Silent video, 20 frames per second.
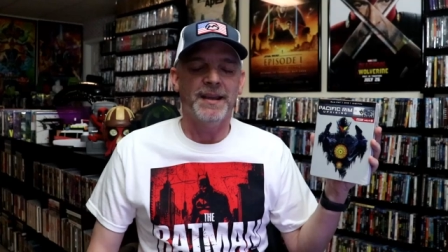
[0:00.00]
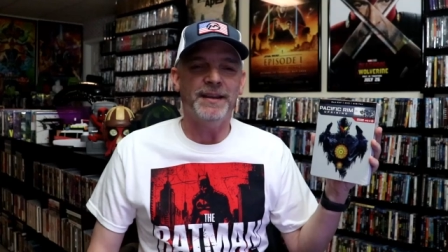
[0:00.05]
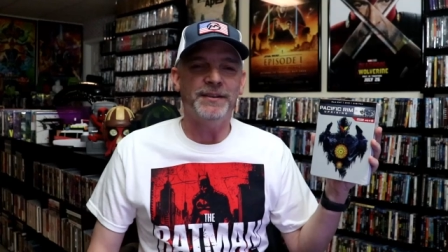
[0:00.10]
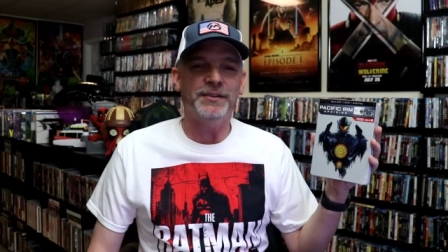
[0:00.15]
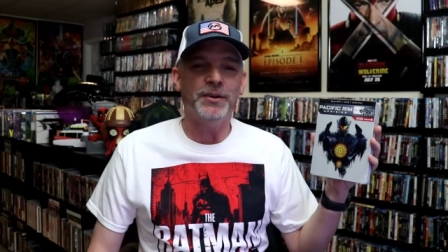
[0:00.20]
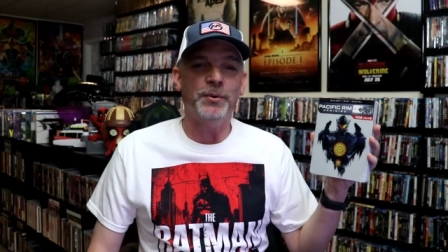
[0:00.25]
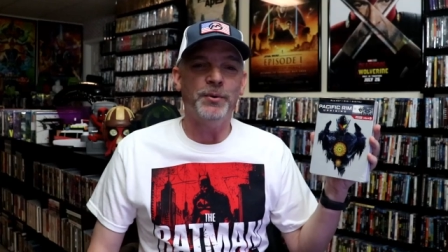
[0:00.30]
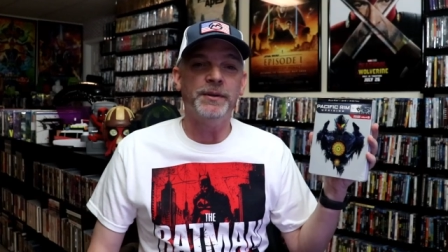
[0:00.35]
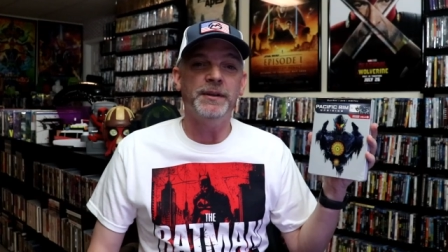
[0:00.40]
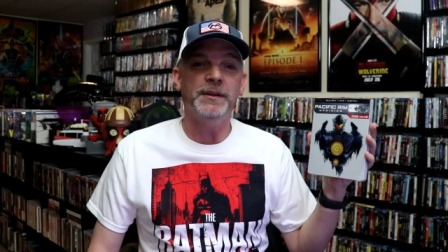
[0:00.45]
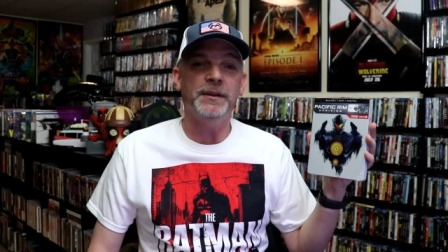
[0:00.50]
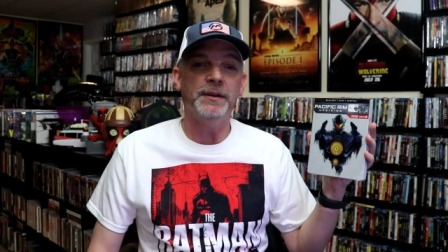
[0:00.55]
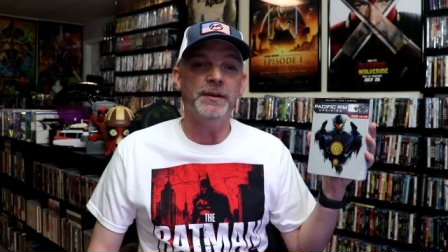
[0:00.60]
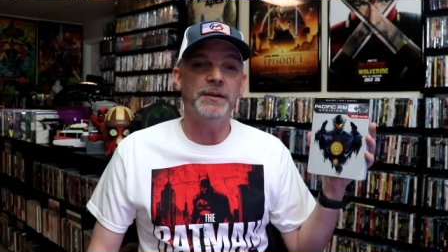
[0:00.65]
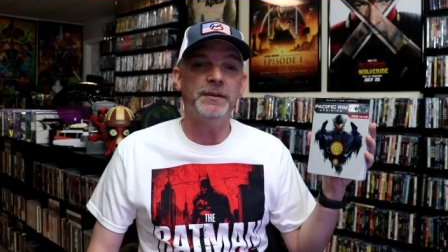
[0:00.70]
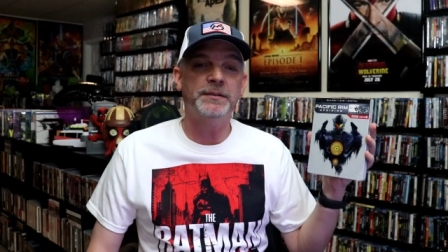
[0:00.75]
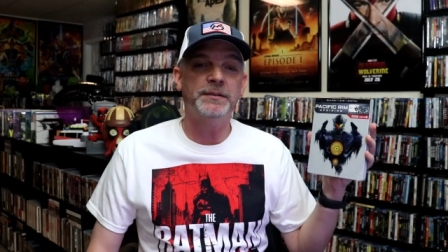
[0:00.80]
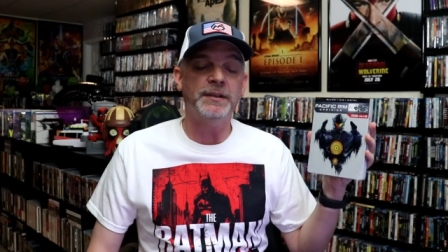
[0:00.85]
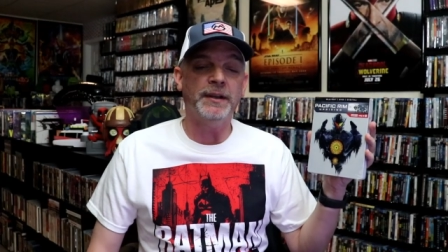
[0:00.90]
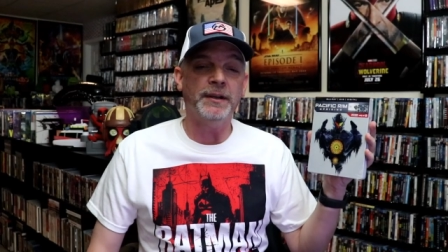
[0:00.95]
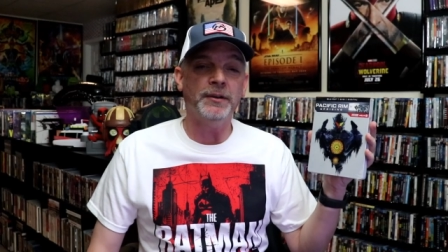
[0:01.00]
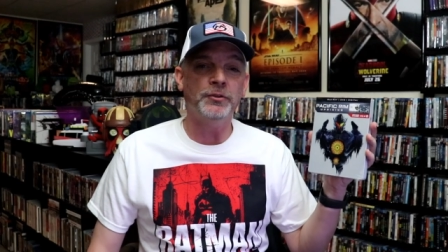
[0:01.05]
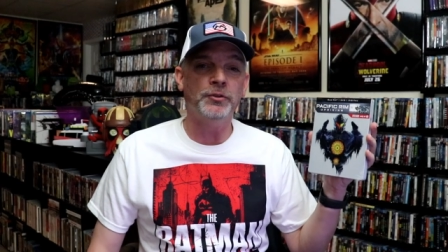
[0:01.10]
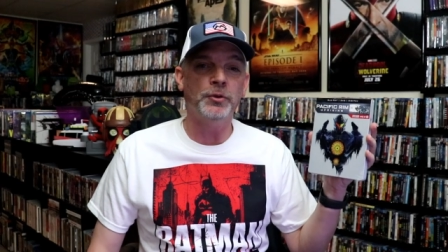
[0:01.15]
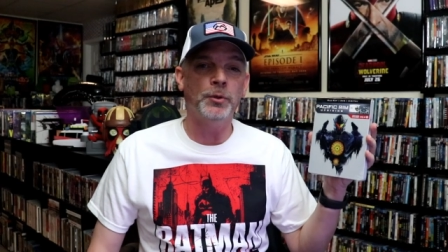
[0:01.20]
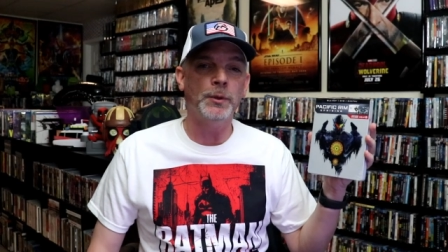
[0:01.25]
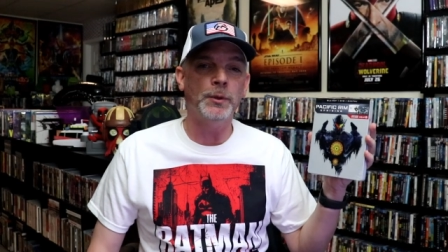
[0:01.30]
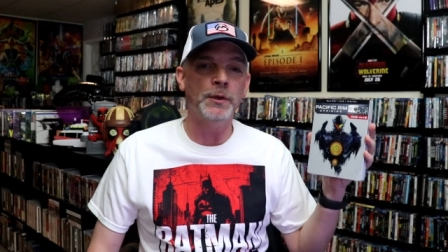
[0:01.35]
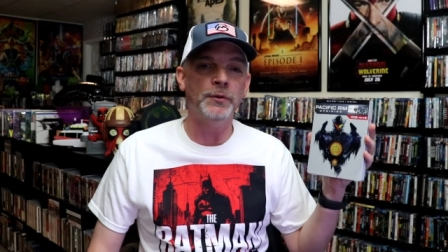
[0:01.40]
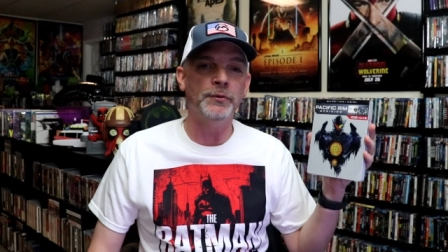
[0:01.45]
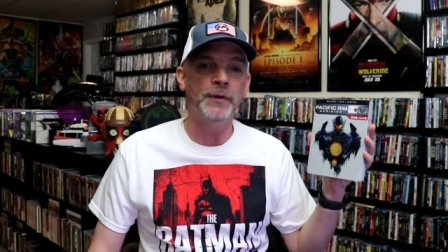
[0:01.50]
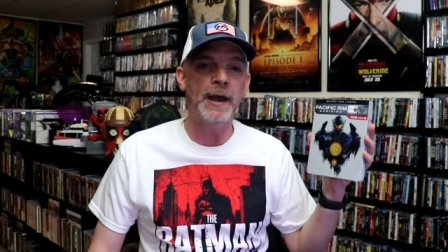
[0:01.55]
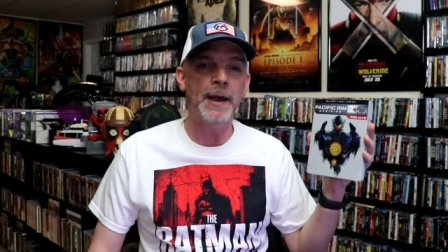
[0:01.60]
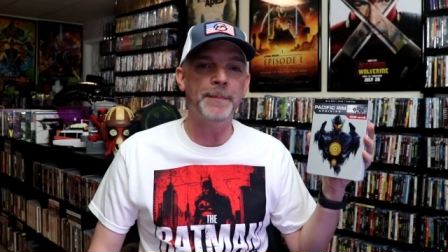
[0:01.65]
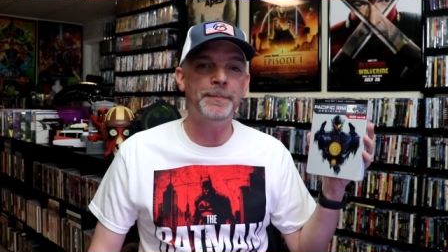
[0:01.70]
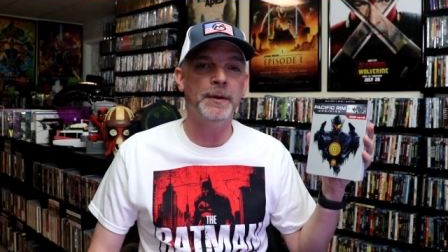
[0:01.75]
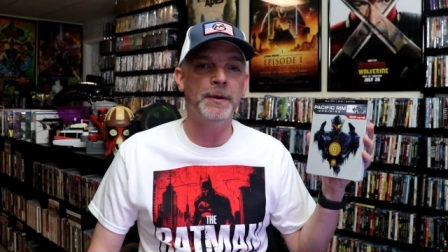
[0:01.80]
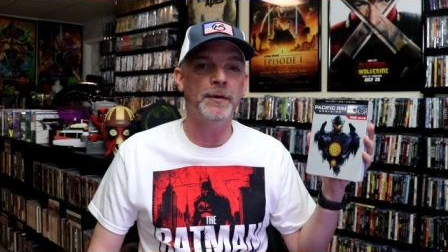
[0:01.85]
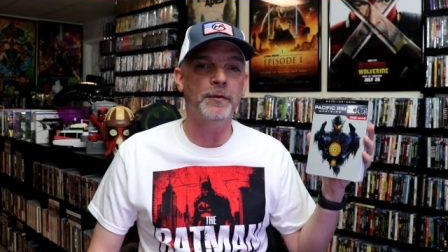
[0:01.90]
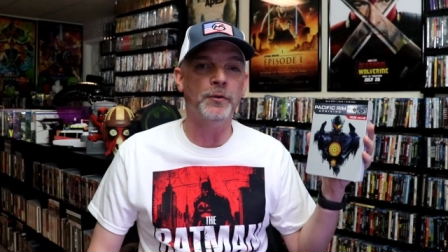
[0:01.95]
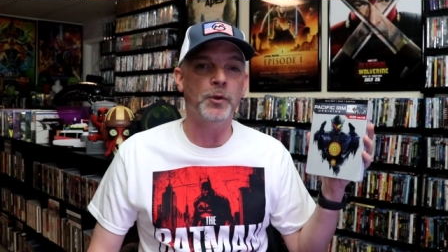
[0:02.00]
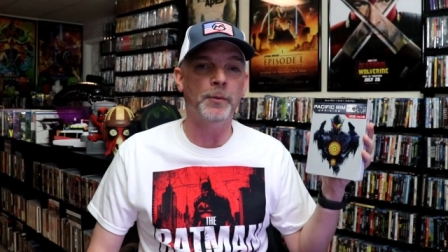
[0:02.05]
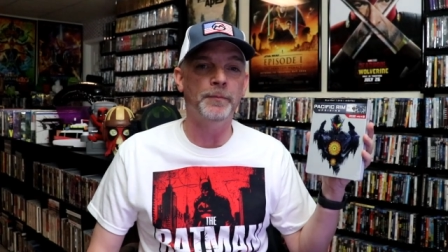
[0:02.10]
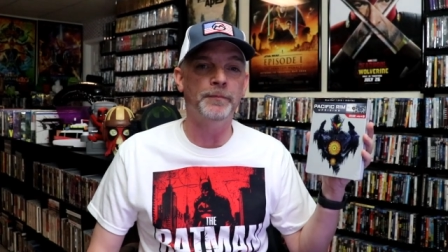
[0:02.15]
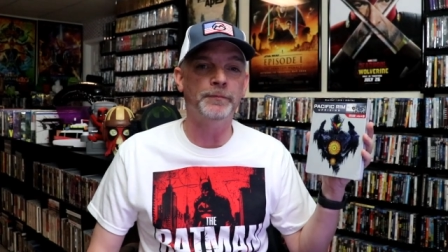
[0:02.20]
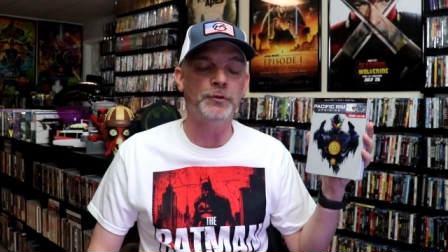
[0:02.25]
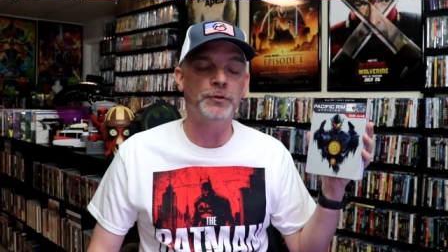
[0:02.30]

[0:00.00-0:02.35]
Hey, Tony here. Today I'm going to do an unwrapping of the